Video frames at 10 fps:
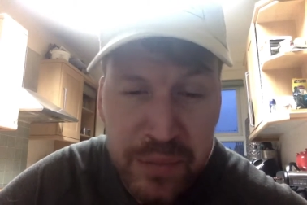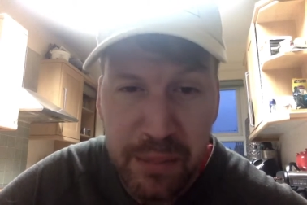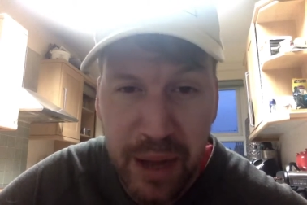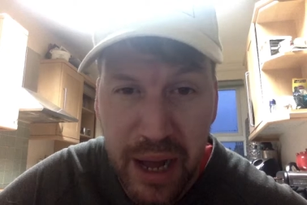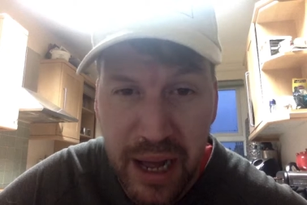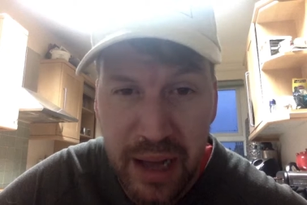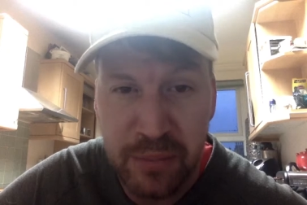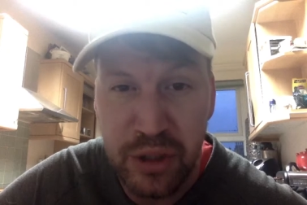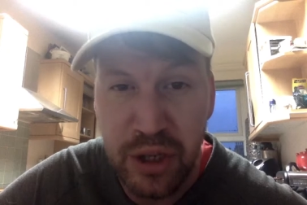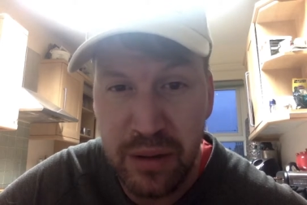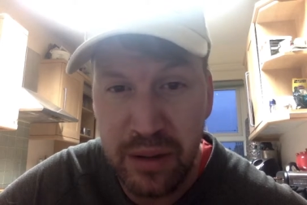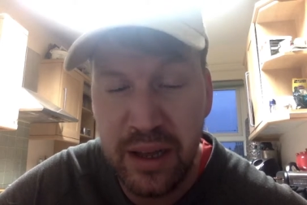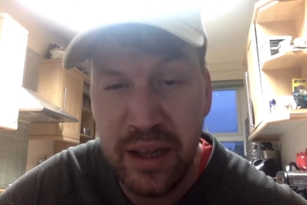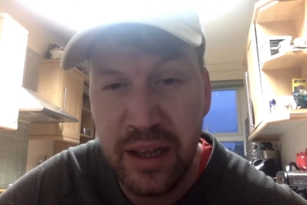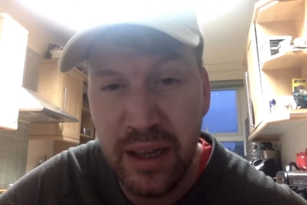But I'm doing
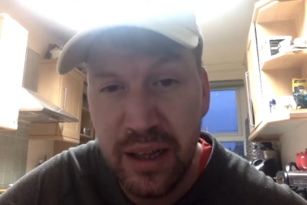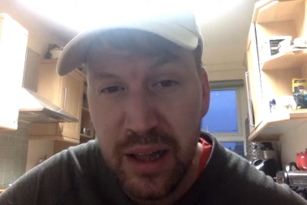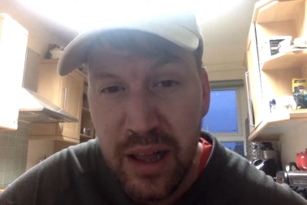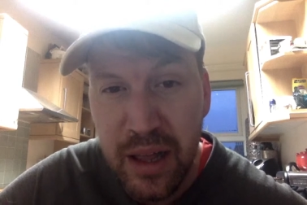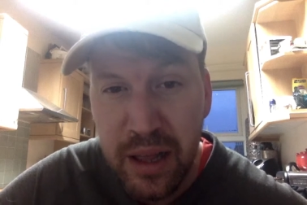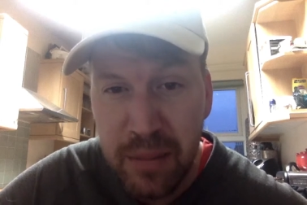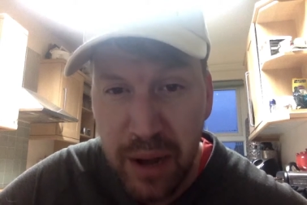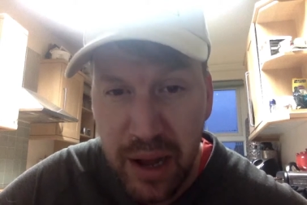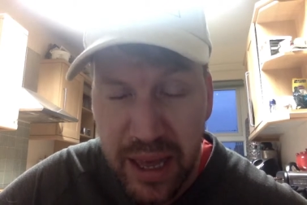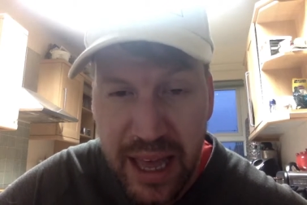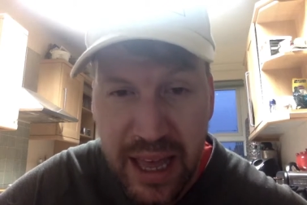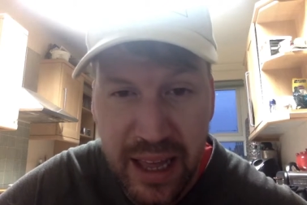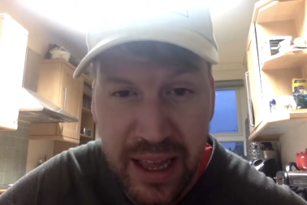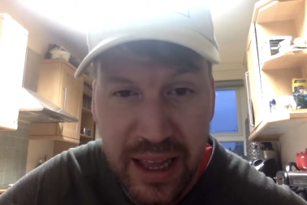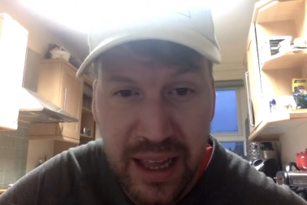my
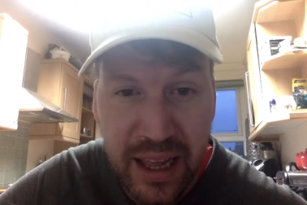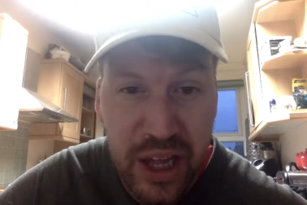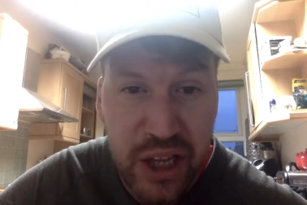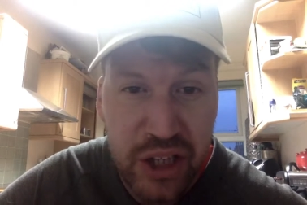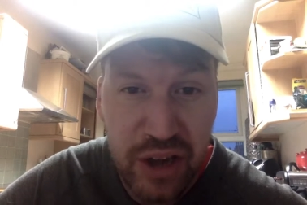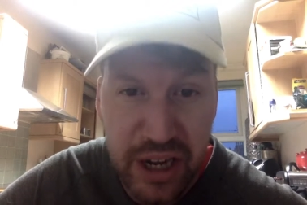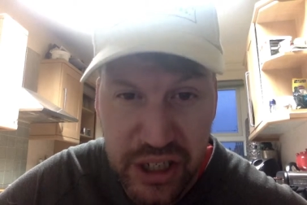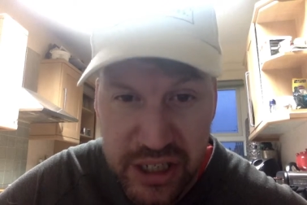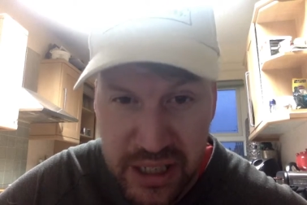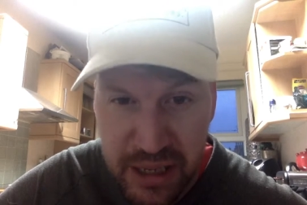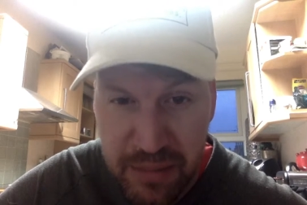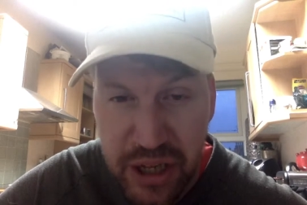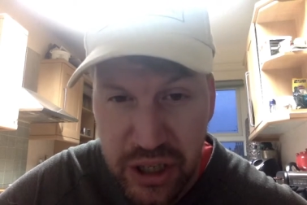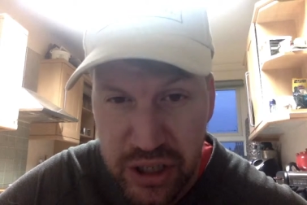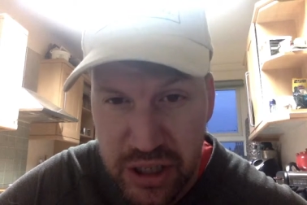stretches in a
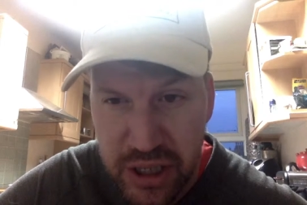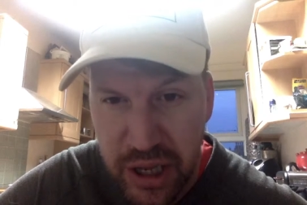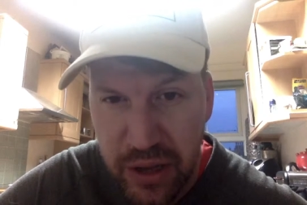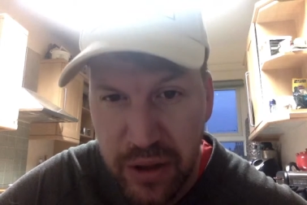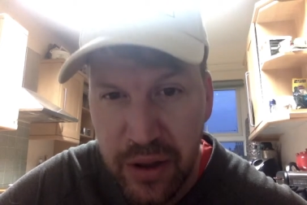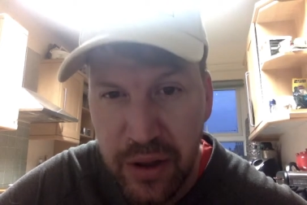minute just to